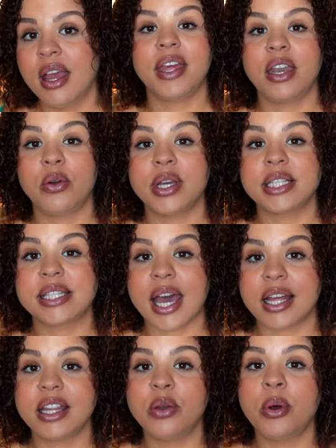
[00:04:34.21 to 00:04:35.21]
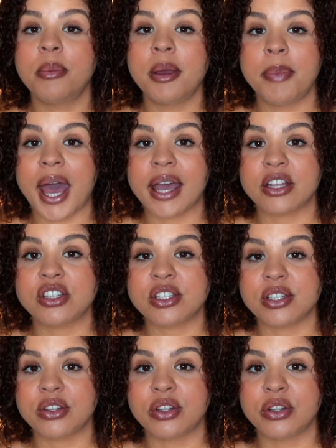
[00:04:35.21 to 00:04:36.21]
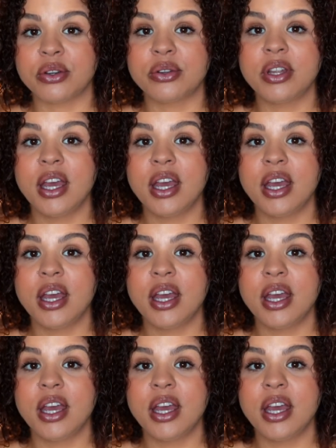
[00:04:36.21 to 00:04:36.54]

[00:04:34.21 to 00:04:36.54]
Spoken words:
They know exactly what my packages include.